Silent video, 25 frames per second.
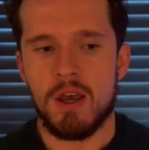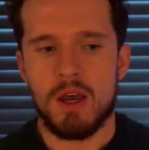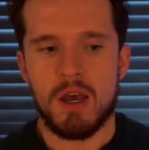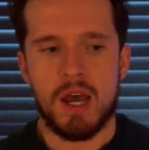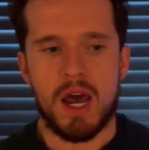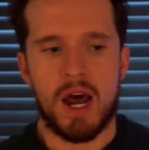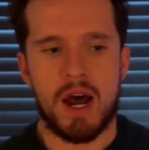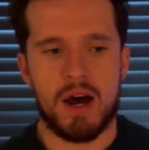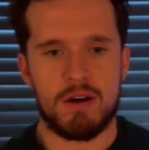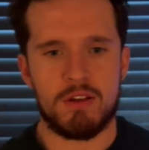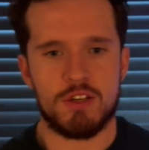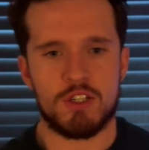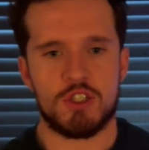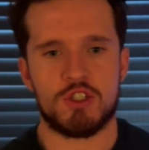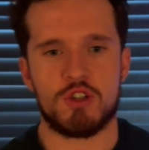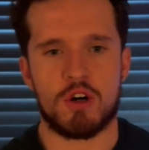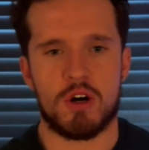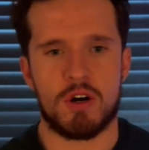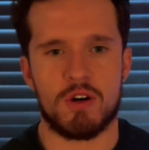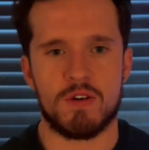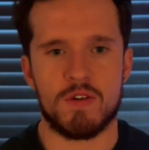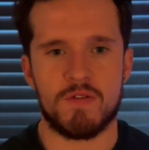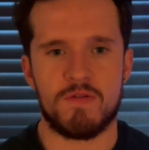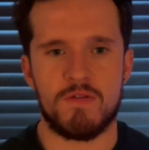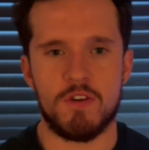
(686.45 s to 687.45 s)
how the
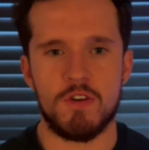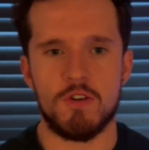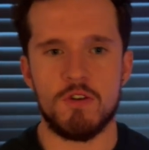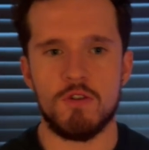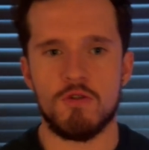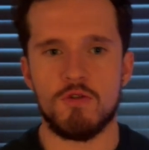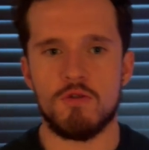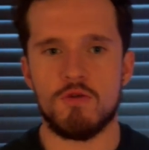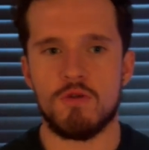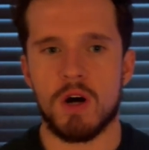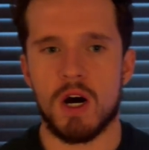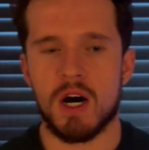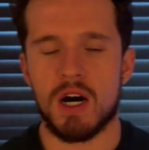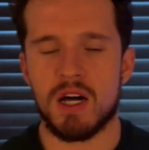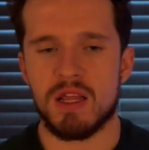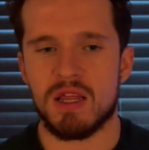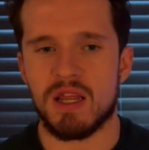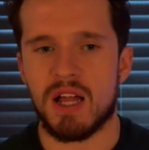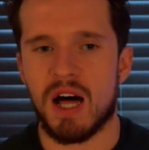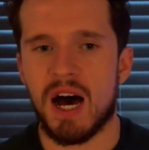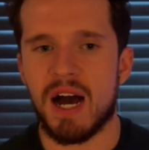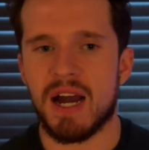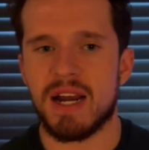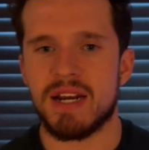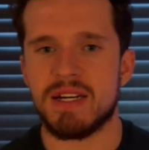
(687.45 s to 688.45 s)
Stronger With You
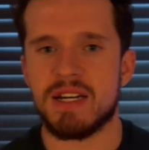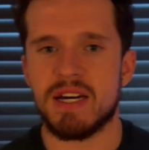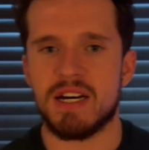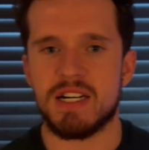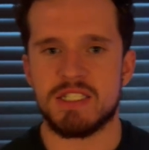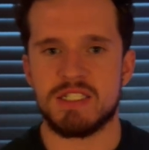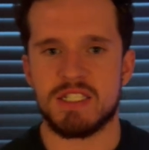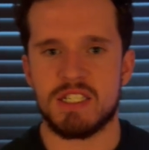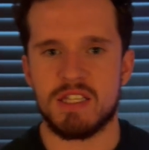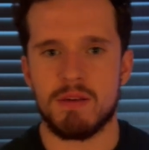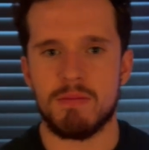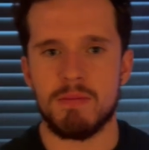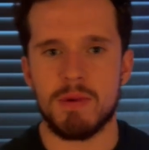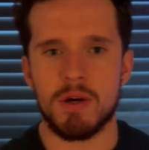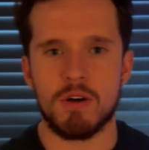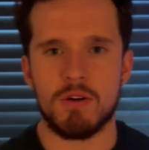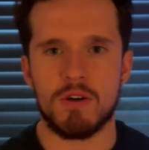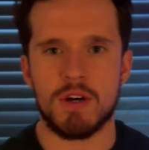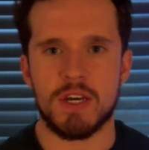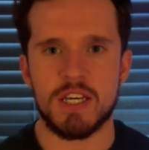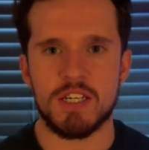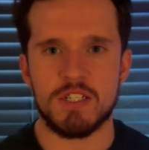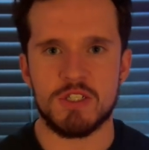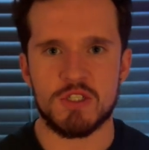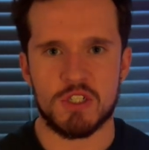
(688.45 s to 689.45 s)
line does in the Middle
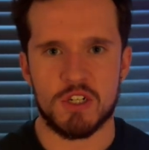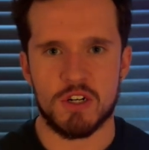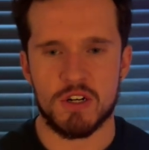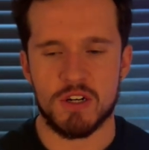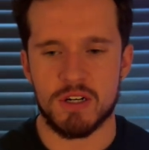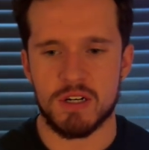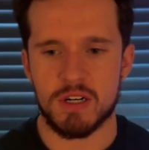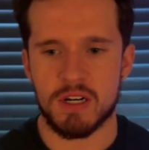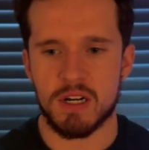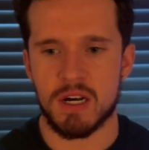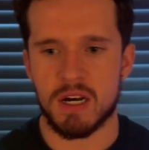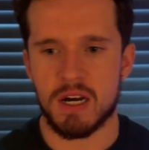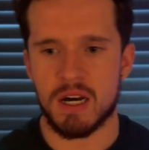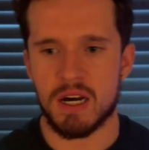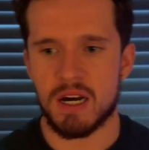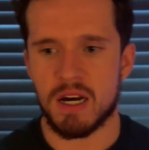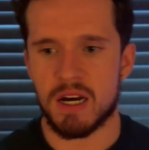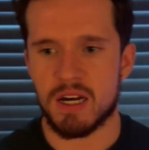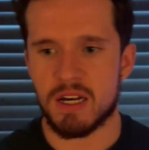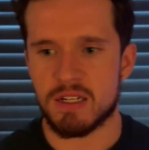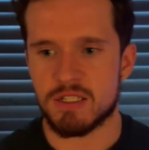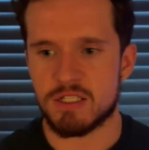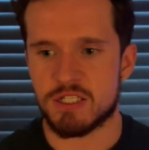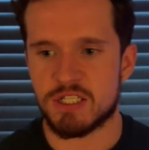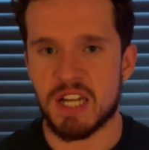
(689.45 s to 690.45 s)
Eastern
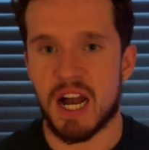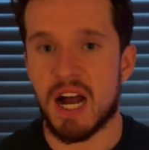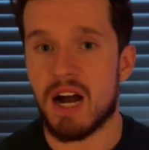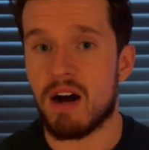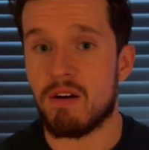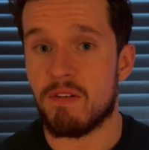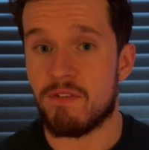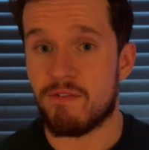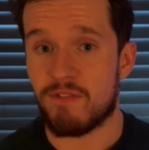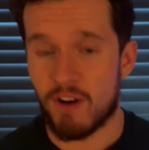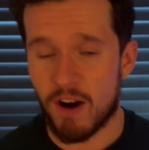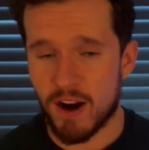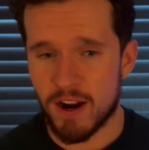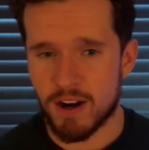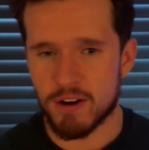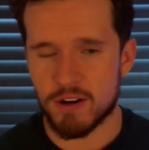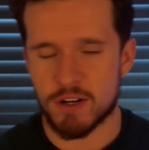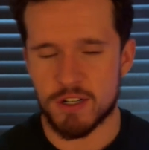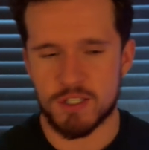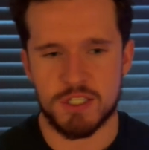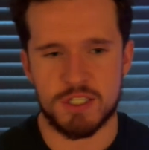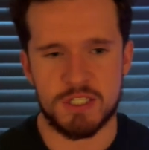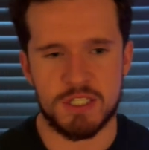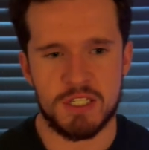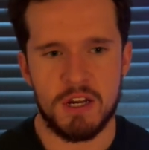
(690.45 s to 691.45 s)
style of
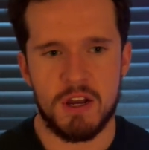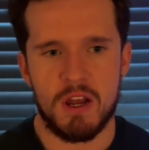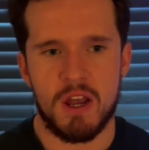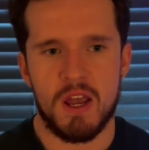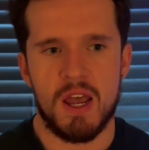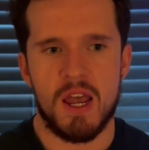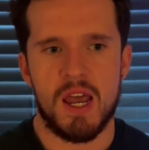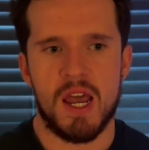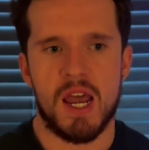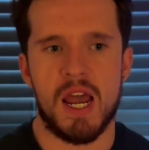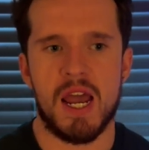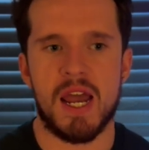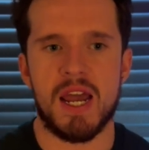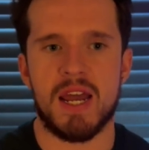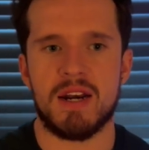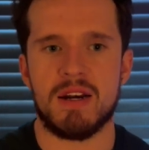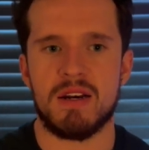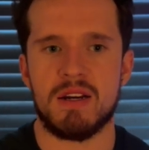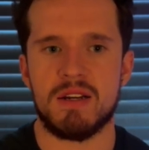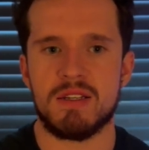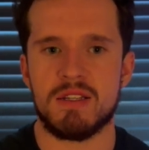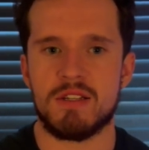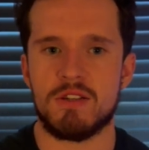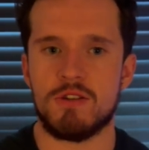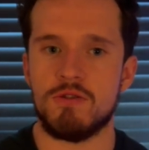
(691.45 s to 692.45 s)
fragrance. And
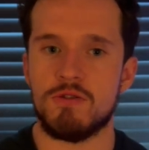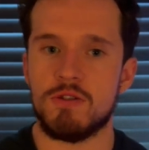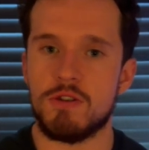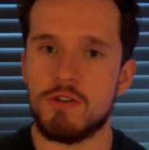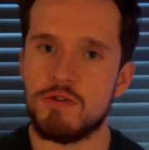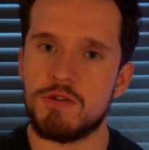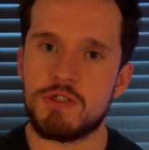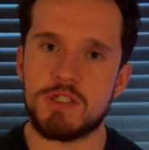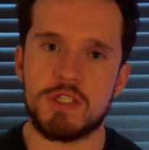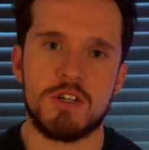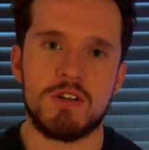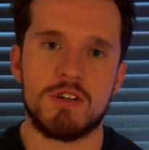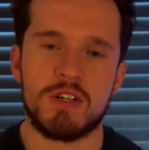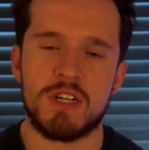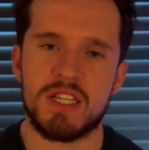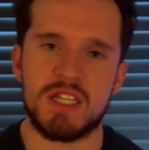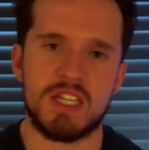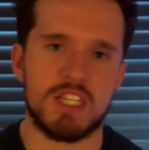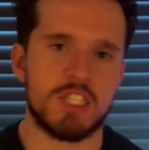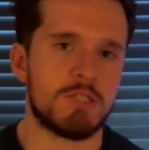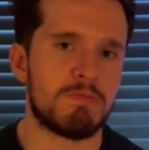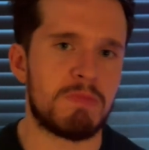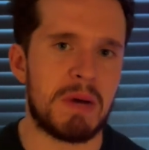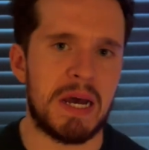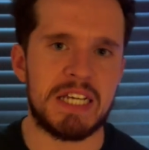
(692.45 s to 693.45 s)
you do still get the
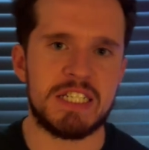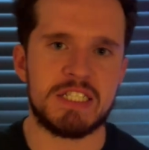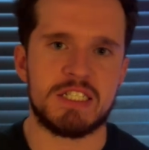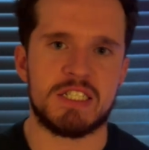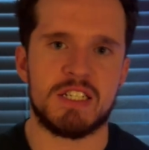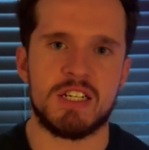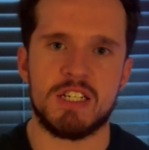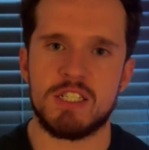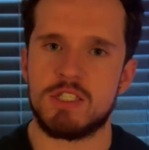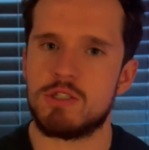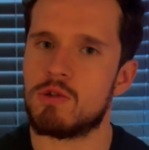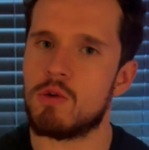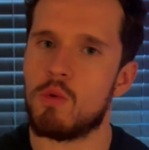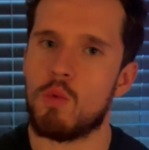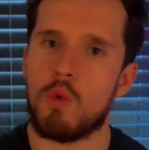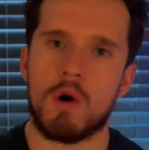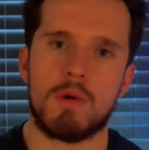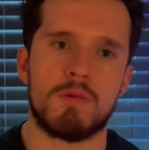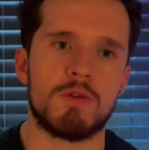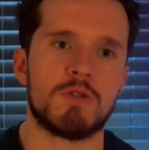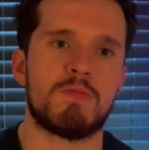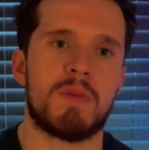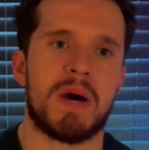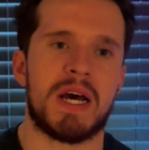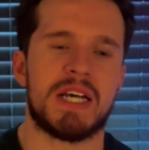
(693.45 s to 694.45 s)
spiciness, the warm
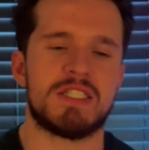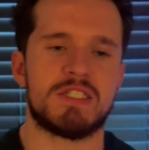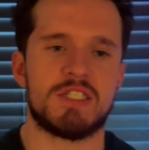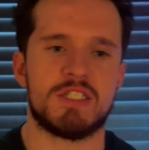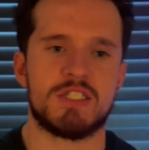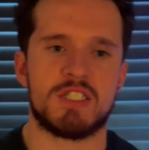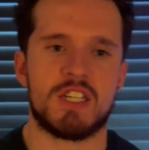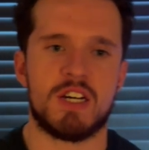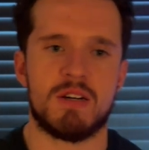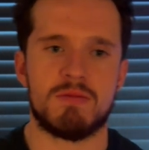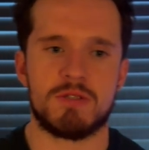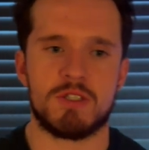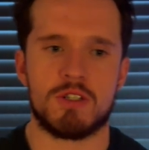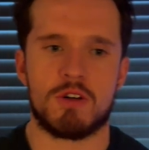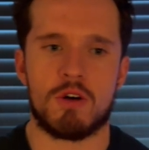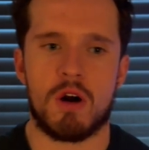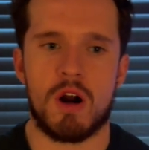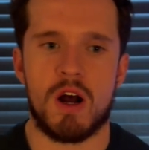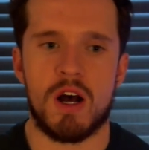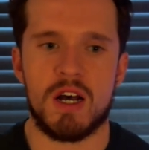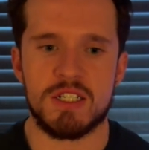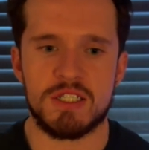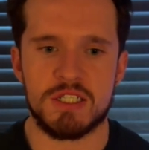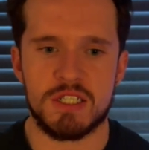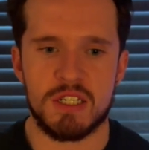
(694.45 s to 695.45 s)
spices comes
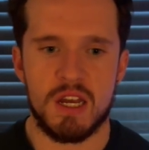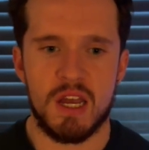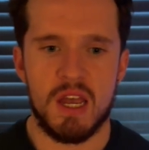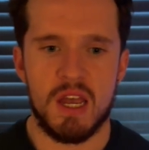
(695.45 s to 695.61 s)
across,